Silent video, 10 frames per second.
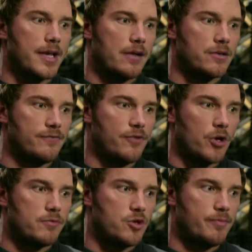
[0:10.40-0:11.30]
of the Galaxy
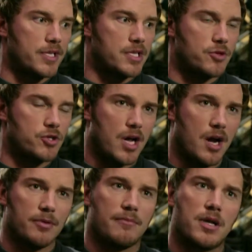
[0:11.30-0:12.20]
Volume 2 picks up just a
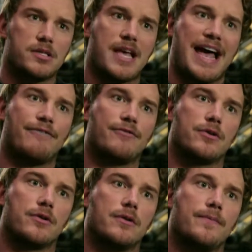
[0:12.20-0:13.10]
couple of months
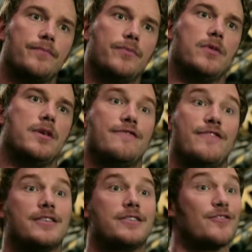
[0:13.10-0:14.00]
after the
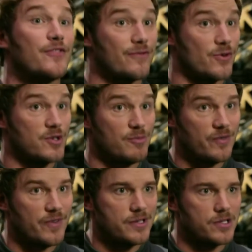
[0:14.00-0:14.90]
events of the first
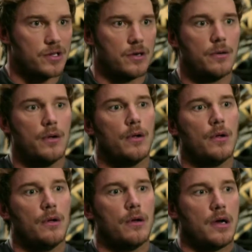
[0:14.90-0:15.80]
movie, so
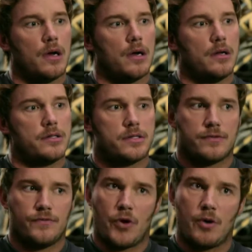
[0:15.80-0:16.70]
uh,
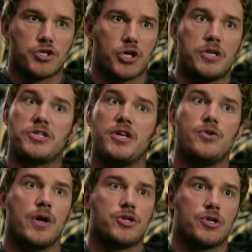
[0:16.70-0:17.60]
it's very much a
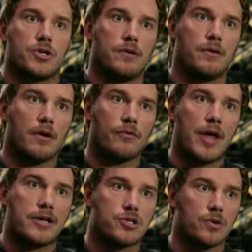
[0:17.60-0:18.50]
continuation of
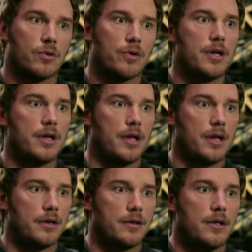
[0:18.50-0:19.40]
that story,
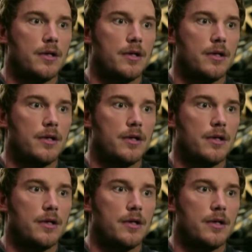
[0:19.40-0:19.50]
and